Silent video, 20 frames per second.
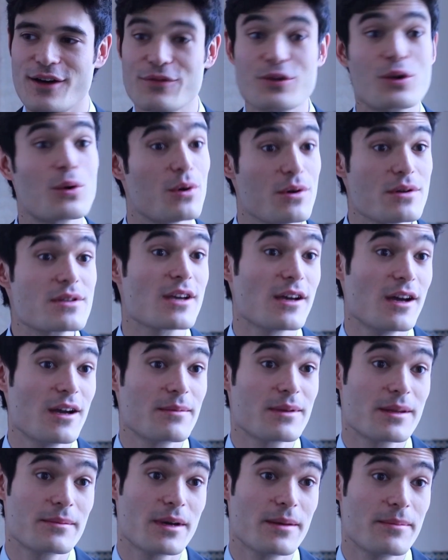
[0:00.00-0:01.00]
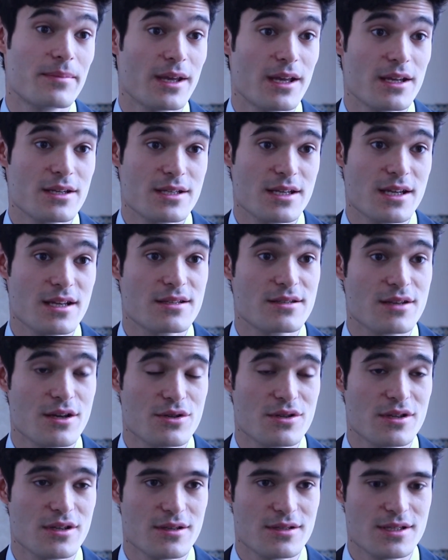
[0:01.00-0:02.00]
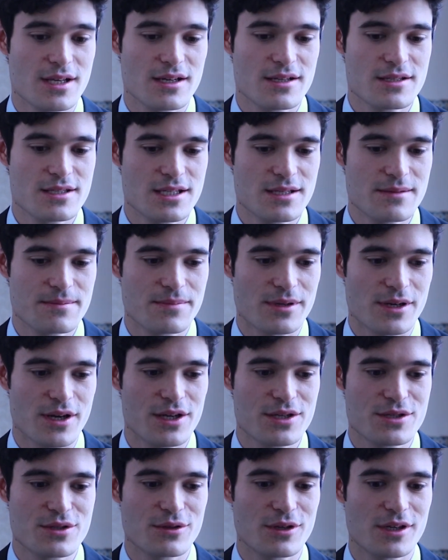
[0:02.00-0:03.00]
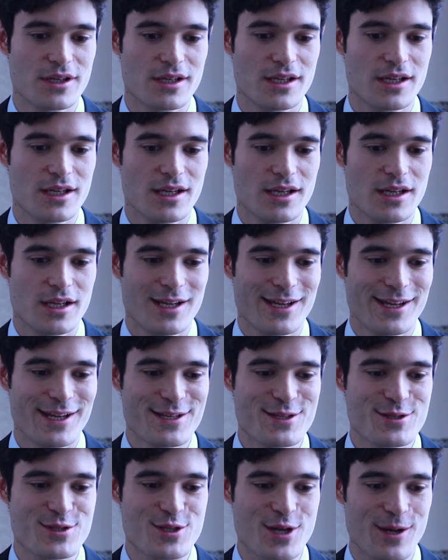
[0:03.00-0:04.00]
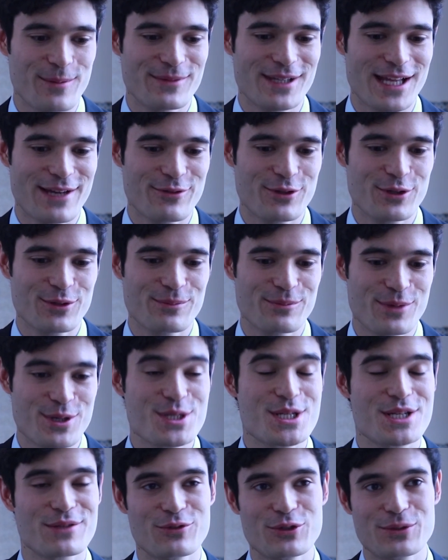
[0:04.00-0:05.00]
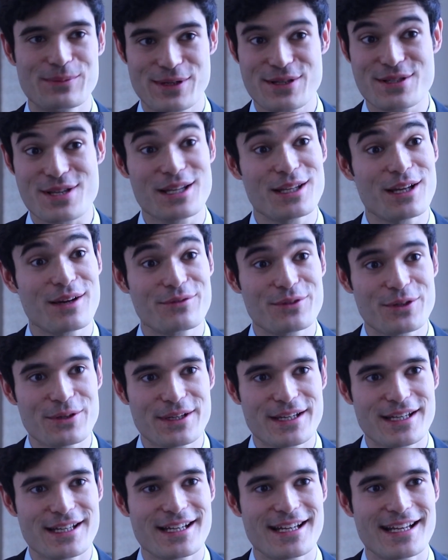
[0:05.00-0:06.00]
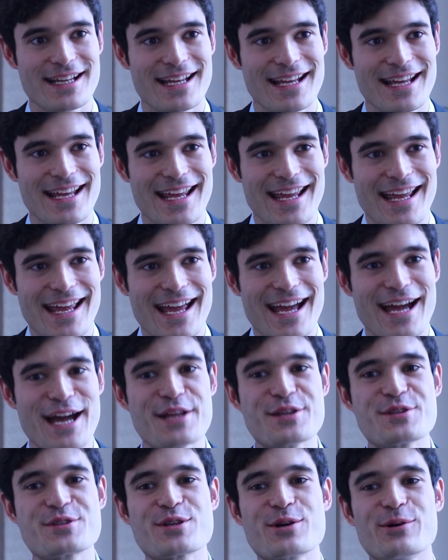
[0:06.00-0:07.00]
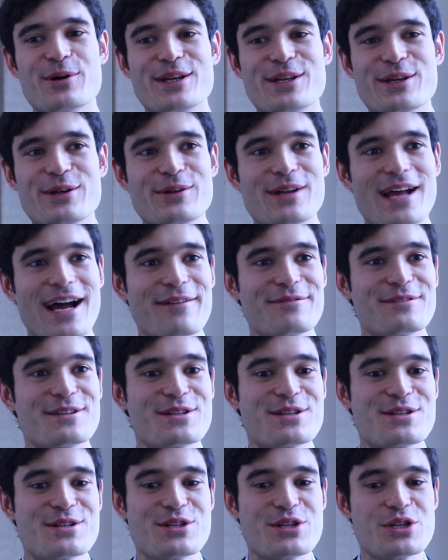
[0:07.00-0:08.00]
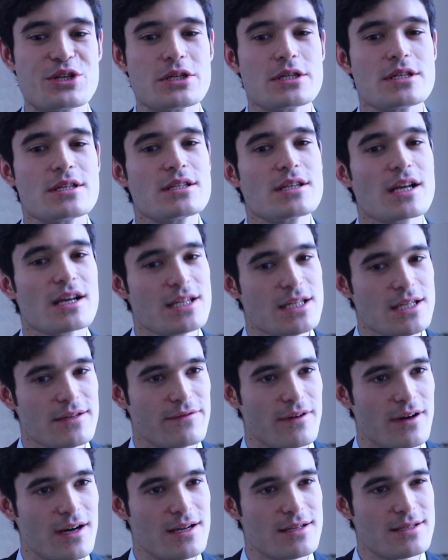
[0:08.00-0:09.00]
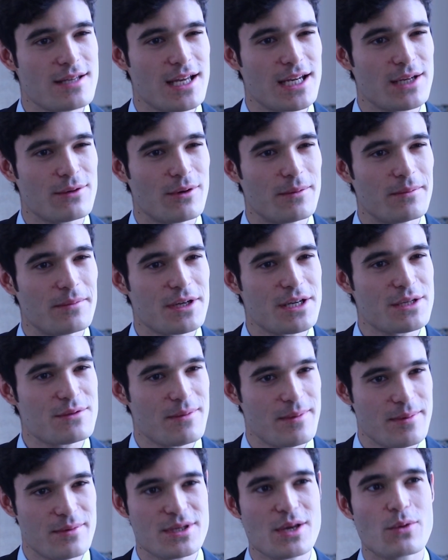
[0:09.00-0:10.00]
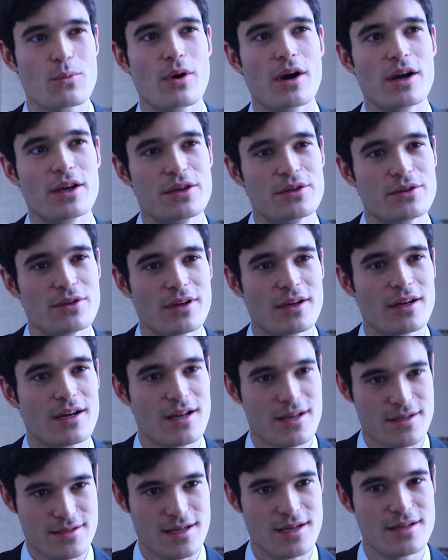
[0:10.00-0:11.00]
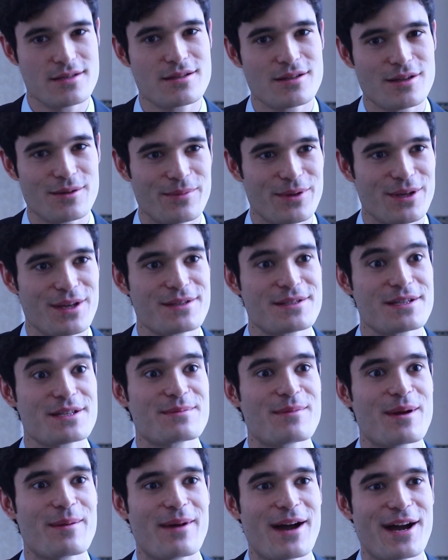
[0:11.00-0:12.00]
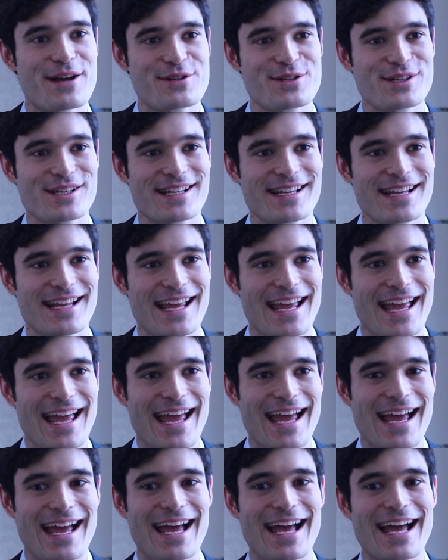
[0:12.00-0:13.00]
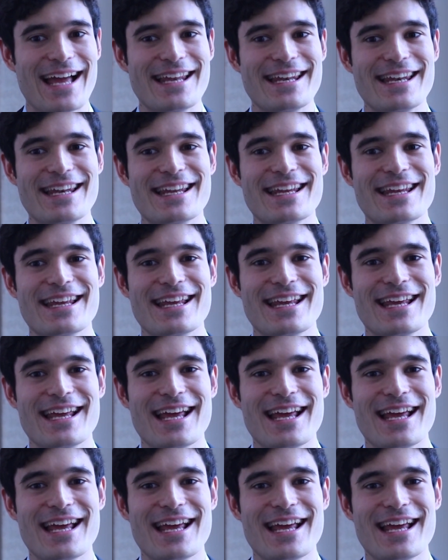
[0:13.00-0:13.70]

Of course, I hope that my PhD is social utility, but I do it in some level, most of all, because I love doing it. And so I don't have to justify it to anyone, because when people say, why are you doing it? I say, I do it because it's my passion. And